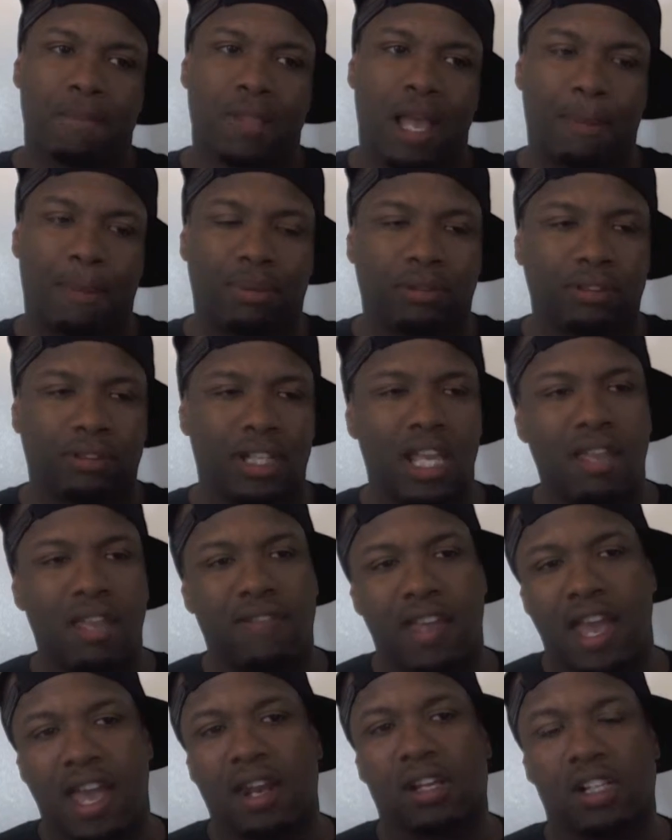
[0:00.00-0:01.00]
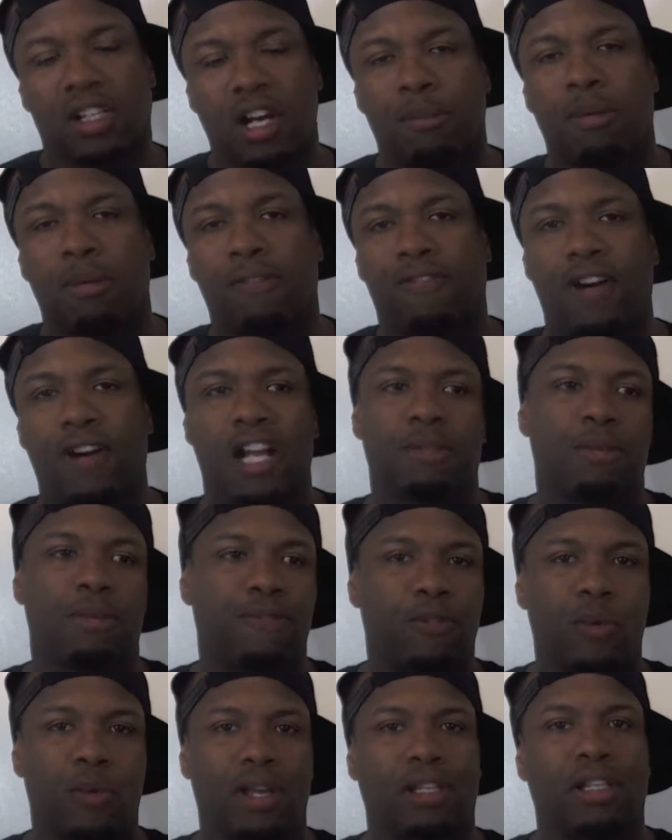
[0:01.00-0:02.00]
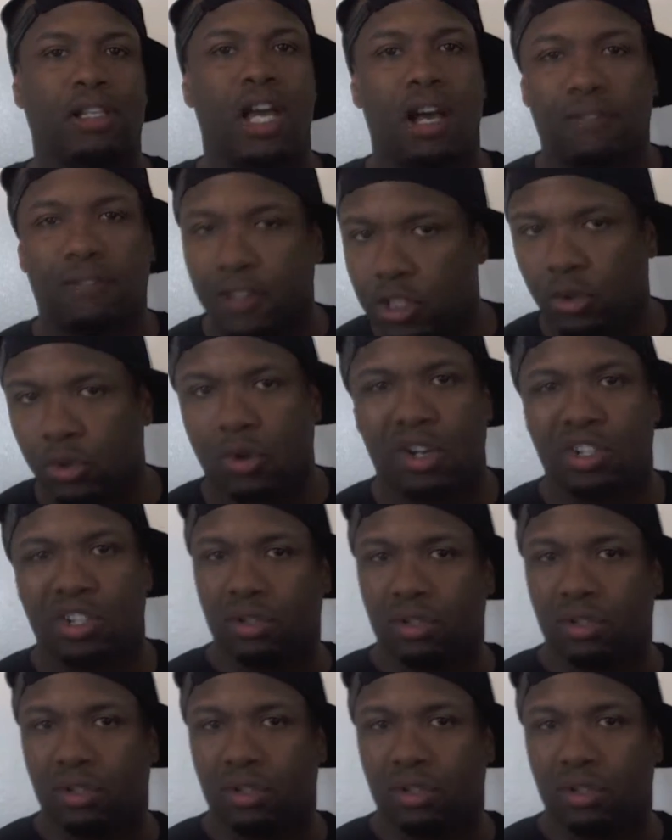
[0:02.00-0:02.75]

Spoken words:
I believe he had a couple of fights before he left. He started